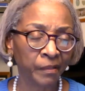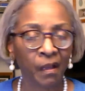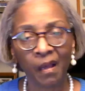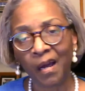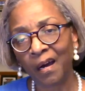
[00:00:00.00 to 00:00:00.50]

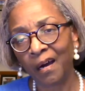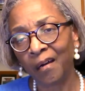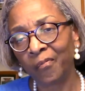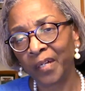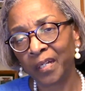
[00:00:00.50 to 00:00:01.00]

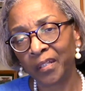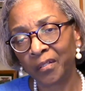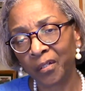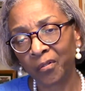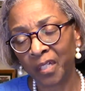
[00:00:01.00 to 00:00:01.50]

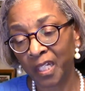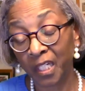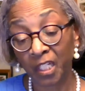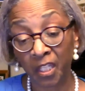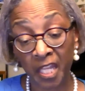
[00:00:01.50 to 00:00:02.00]
And
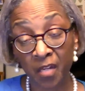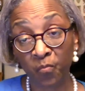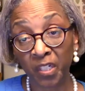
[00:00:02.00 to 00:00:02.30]
then when